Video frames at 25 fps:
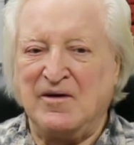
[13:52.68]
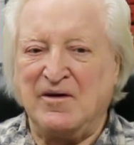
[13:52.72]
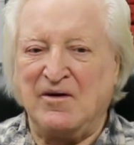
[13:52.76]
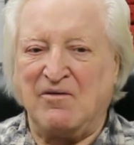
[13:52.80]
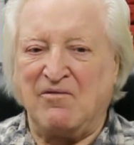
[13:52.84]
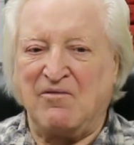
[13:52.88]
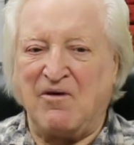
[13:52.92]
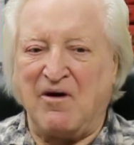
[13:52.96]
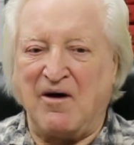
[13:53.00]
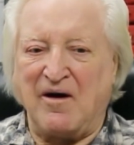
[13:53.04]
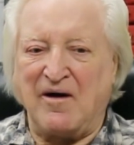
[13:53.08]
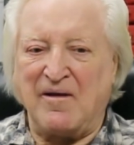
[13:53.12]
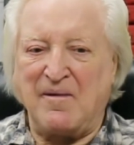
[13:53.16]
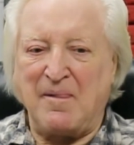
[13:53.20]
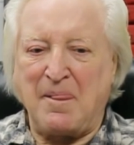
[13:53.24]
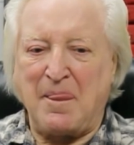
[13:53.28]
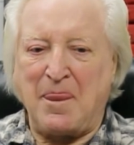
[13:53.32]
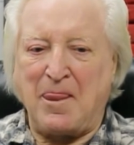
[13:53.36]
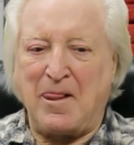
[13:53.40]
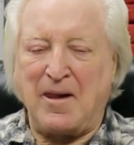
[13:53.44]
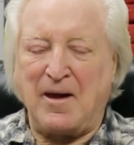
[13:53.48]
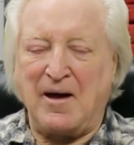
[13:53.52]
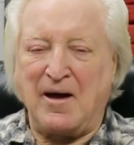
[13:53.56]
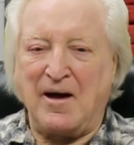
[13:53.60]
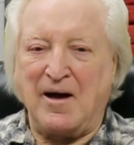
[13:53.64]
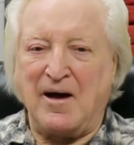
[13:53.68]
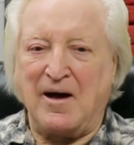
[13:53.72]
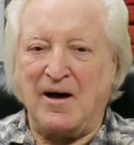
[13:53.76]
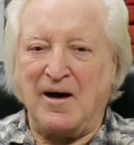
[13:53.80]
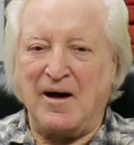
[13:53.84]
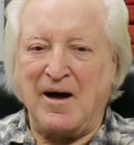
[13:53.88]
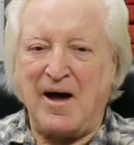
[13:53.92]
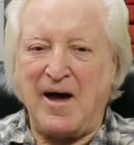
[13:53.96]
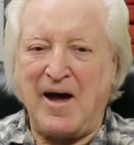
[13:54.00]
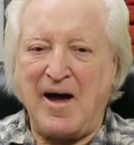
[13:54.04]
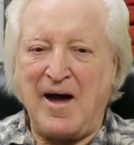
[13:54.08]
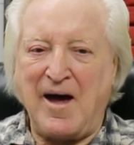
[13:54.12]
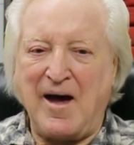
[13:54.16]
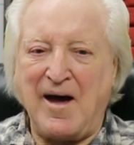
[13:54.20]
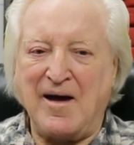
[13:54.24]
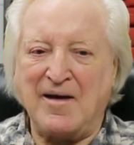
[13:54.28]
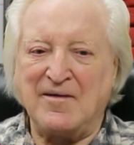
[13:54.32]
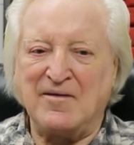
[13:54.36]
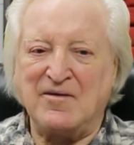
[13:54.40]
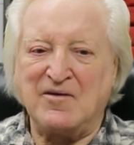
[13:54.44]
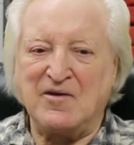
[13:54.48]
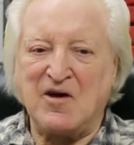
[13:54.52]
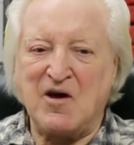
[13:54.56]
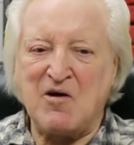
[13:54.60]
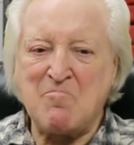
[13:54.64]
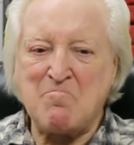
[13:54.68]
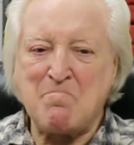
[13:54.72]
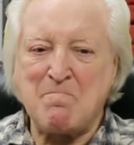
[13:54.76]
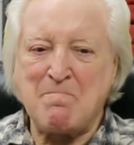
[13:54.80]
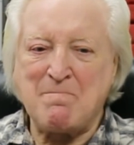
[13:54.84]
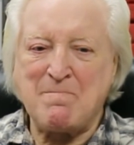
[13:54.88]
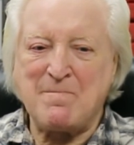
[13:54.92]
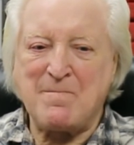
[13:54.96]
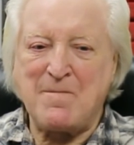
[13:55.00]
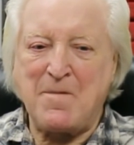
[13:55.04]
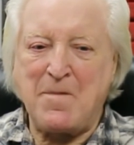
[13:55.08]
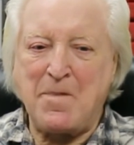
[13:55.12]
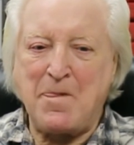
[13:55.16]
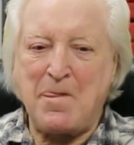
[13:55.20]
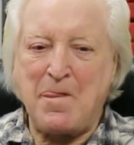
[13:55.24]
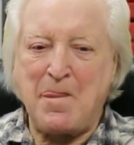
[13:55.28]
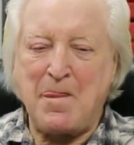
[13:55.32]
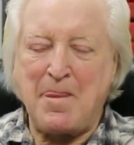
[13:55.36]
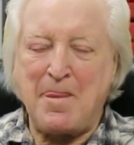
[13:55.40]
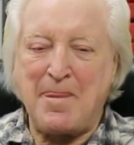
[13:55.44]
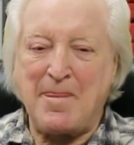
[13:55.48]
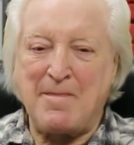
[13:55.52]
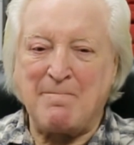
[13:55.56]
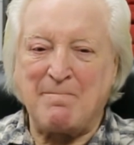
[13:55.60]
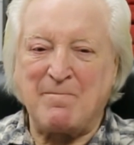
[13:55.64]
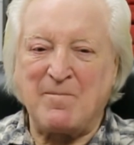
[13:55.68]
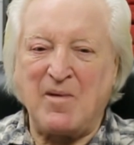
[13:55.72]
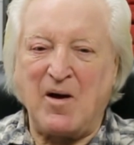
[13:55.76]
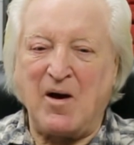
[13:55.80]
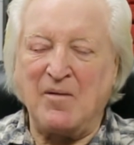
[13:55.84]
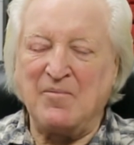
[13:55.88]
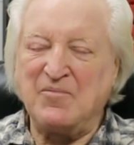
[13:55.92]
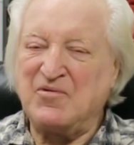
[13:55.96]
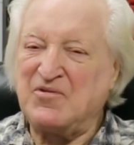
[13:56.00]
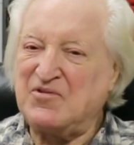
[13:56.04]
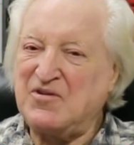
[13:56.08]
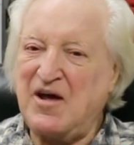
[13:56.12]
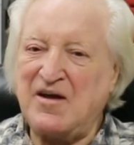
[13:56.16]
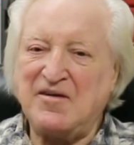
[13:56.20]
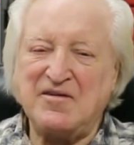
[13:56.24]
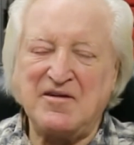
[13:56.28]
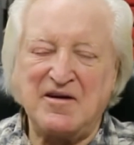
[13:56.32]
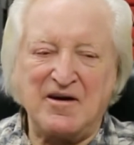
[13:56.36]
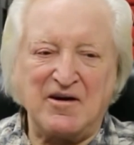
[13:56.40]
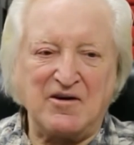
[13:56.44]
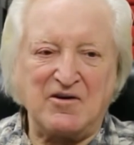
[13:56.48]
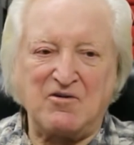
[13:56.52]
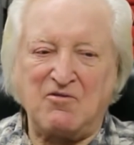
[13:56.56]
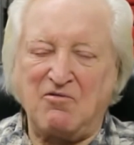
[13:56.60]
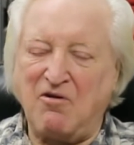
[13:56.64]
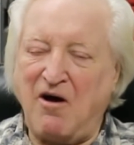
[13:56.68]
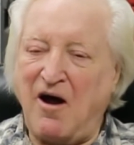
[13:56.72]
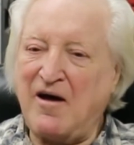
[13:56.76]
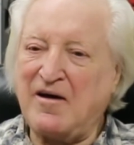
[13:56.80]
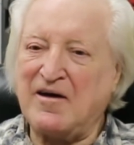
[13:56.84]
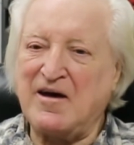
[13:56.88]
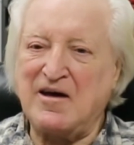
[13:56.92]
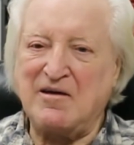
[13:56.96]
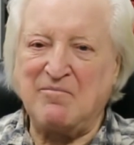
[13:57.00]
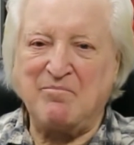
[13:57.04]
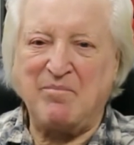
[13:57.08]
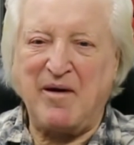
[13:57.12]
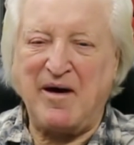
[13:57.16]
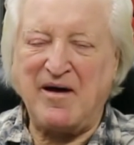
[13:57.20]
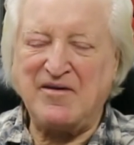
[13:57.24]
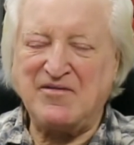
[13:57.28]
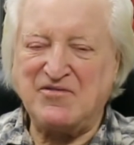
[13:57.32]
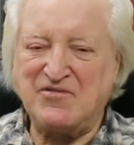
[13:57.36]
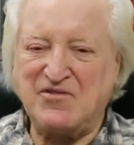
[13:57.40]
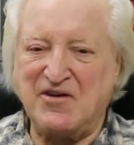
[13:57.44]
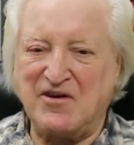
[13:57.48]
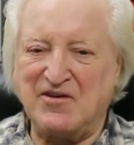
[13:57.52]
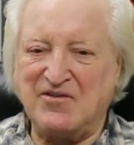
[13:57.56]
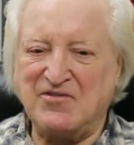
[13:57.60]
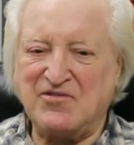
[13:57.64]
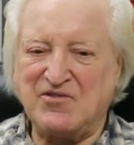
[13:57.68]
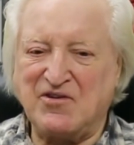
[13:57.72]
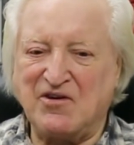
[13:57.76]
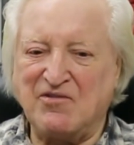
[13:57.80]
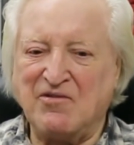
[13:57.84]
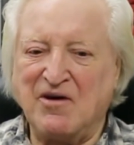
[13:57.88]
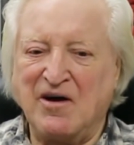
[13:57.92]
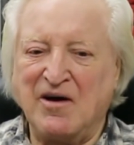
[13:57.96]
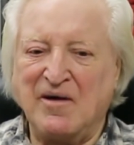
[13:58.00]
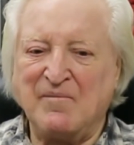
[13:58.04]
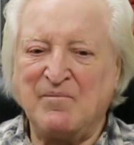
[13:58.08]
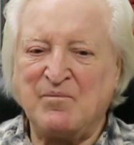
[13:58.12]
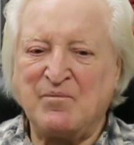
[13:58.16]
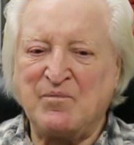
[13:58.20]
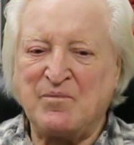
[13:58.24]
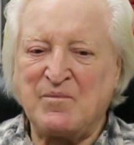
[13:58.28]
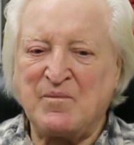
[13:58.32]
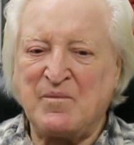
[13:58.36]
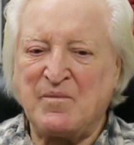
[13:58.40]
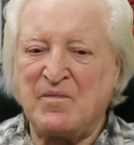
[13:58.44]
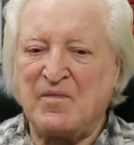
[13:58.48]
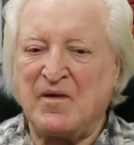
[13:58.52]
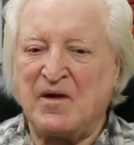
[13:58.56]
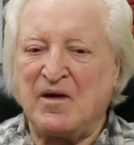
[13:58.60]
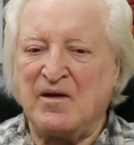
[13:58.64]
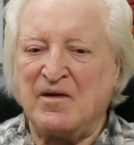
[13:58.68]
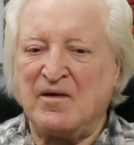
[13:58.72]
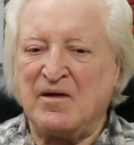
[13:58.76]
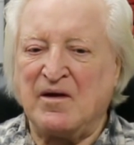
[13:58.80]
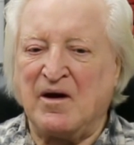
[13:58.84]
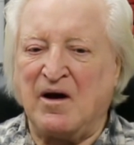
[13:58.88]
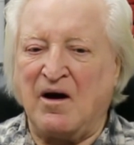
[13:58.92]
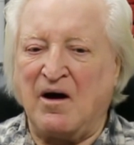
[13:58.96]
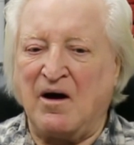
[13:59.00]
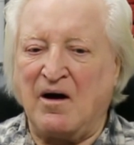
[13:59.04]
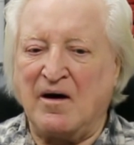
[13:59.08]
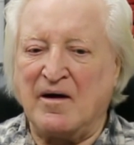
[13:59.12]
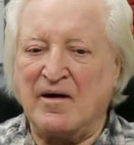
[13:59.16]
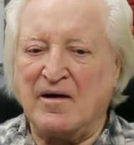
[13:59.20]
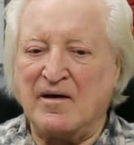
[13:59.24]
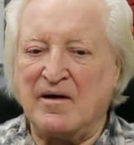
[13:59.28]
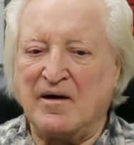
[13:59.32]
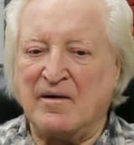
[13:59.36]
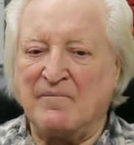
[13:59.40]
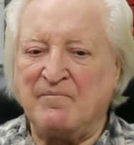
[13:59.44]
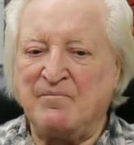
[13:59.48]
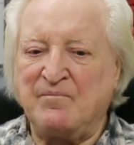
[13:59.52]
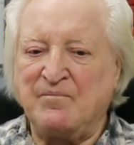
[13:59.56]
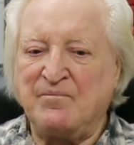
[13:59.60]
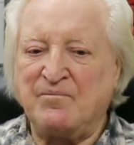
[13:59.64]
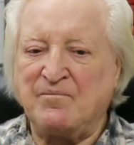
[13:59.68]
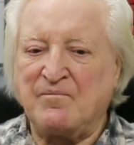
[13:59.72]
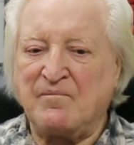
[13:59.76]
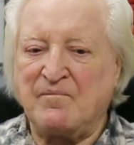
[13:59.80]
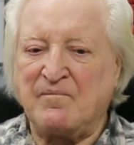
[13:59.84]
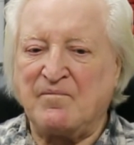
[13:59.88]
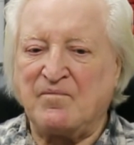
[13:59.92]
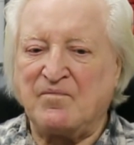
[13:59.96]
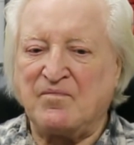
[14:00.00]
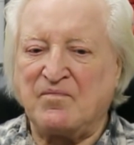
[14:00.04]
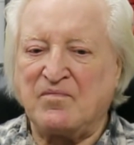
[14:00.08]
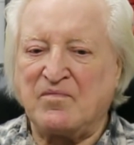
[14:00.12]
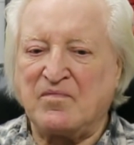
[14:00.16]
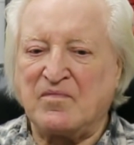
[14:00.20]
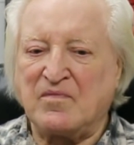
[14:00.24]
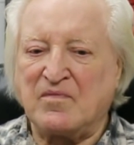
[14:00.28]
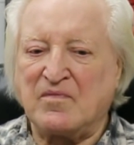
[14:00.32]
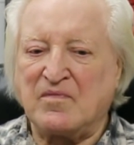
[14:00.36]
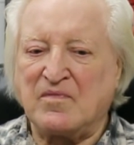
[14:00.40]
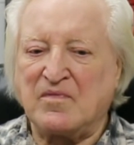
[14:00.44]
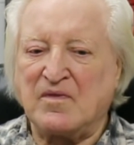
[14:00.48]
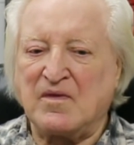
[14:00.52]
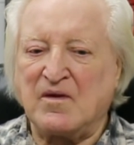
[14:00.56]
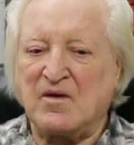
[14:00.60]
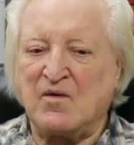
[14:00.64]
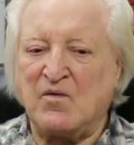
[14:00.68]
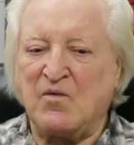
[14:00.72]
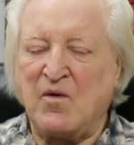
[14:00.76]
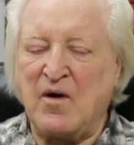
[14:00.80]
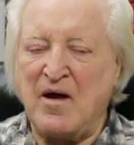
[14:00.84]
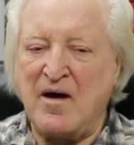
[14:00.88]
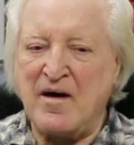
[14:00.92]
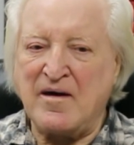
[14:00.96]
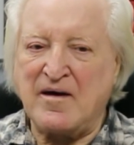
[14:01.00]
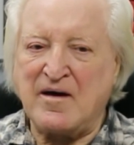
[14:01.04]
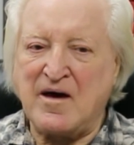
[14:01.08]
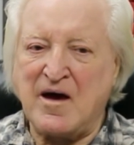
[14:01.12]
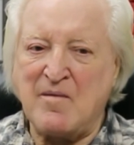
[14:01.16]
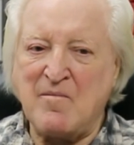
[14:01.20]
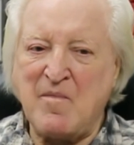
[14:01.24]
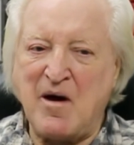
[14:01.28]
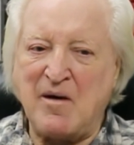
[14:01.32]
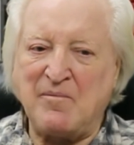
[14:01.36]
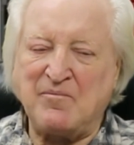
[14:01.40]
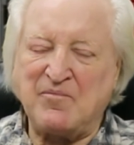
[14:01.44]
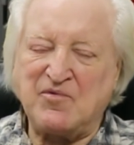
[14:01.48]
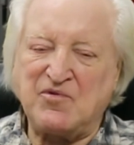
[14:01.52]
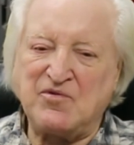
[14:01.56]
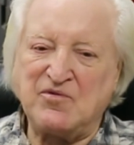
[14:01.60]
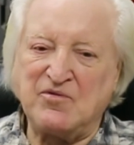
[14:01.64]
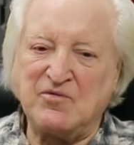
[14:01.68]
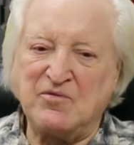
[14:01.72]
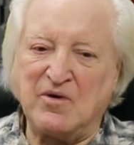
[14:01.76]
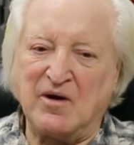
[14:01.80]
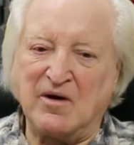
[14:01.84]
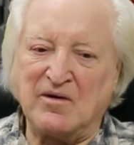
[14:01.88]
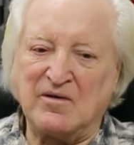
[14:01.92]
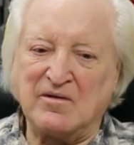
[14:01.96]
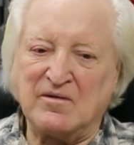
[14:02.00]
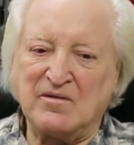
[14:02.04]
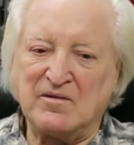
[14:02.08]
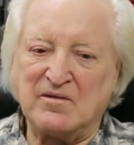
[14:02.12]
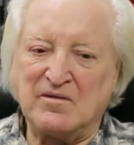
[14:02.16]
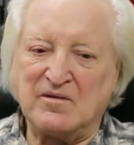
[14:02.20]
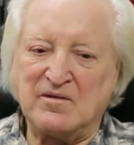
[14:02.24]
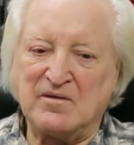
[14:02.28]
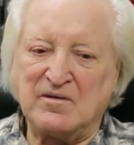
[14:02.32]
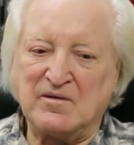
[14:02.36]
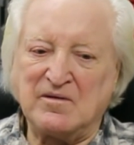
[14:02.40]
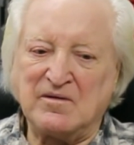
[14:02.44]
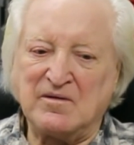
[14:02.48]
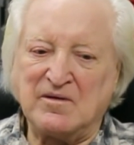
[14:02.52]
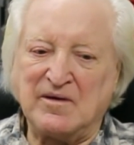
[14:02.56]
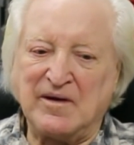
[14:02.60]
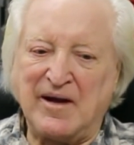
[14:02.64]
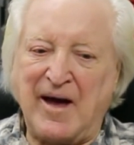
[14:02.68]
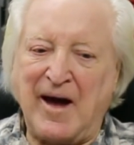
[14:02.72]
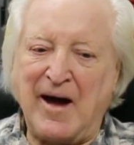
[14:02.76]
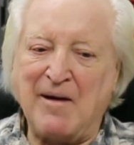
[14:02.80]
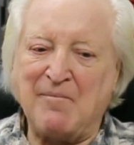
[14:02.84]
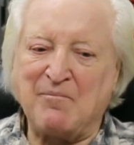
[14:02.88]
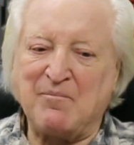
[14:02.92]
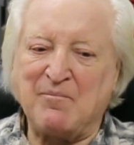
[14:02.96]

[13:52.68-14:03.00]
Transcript: right? And I'm setting a cracking pace here. So when I come up to lap